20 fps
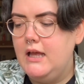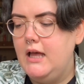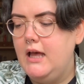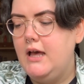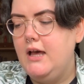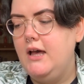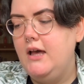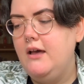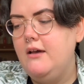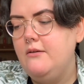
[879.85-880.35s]

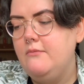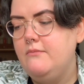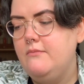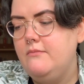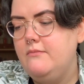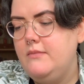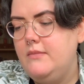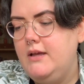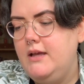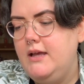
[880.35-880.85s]

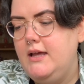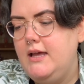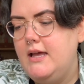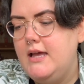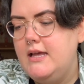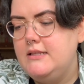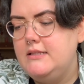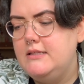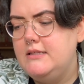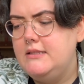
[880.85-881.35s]
and
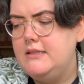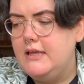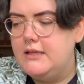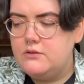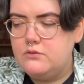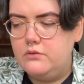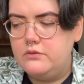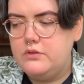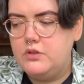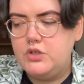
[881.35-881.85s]
they
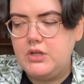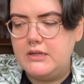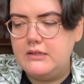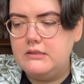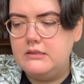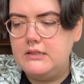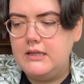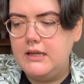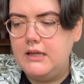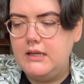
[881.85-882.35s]
sort of
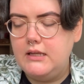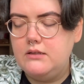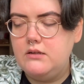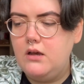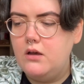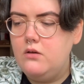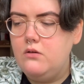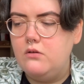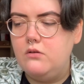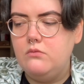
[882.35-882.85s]
suggested,
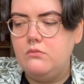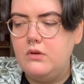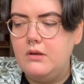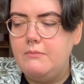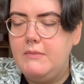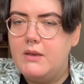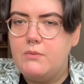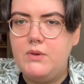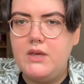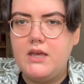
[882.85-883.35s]
oh well,
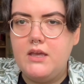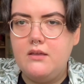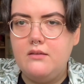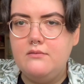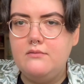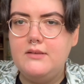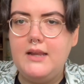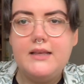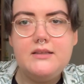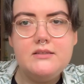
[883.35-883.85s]
maybe
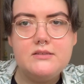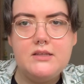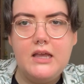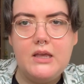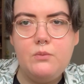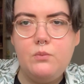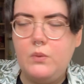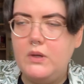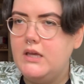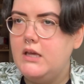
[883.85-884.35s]
next
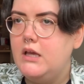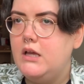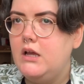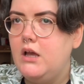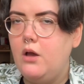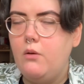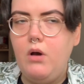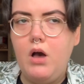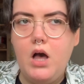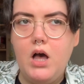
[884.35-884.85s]
time we can
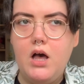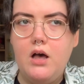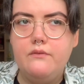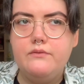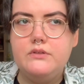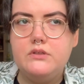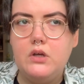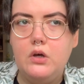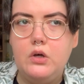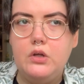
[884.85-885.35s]
go
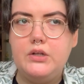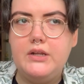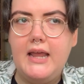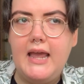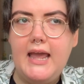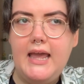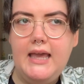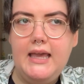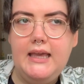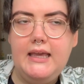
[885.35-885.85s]
halves on
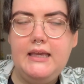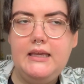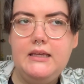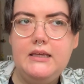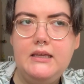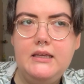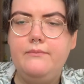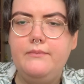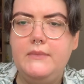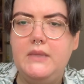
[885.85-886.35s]
a
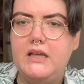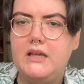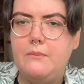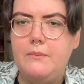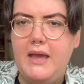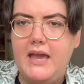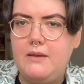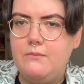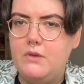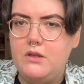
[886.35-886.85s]

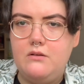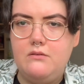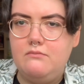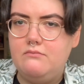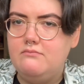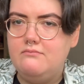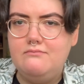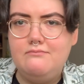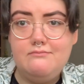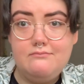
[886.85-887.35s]
payment
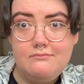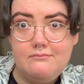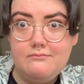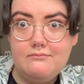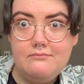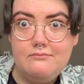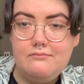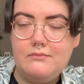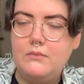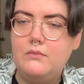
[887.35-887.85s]

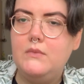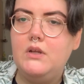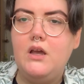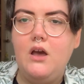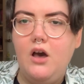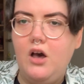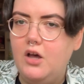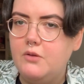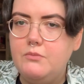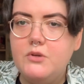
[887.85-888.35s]

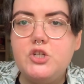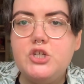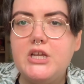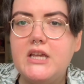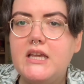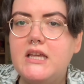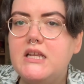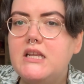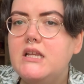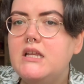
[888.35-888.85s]
card
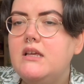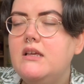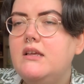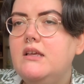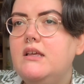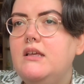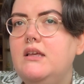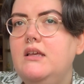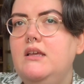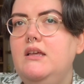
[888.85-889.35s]
machine,
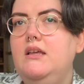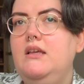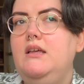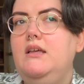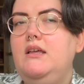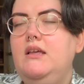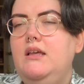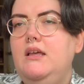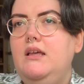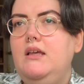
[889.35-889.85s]

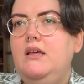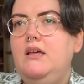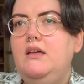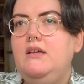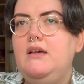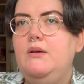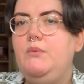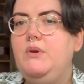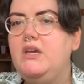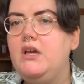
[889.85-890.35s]

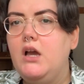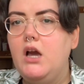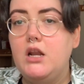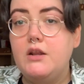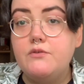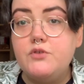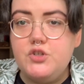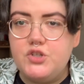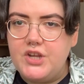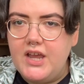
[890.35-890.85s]
and we can kind
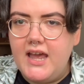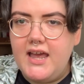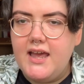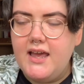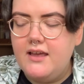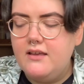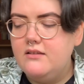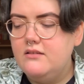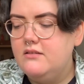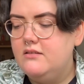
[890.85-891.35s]
of
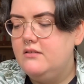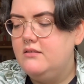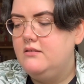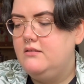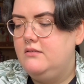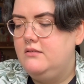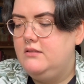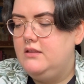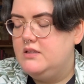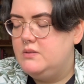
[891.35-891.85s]
share
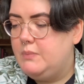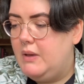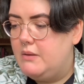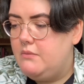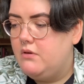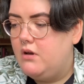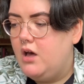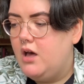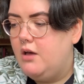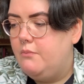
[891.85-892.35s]
this
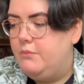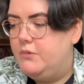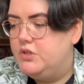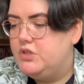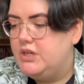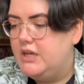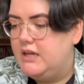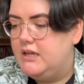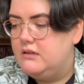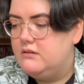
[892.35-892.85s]
payment card
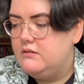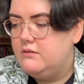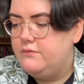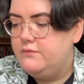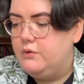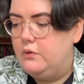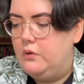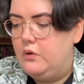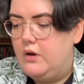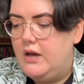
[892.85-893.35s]
machine
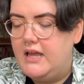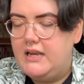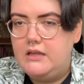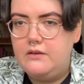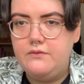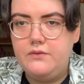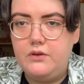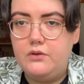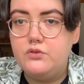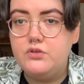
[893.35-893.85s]
for any
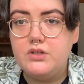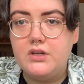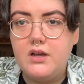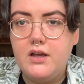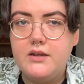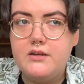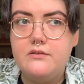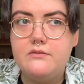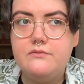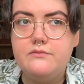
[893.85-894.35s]
future
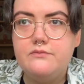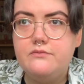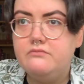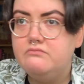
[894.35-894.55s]
kind of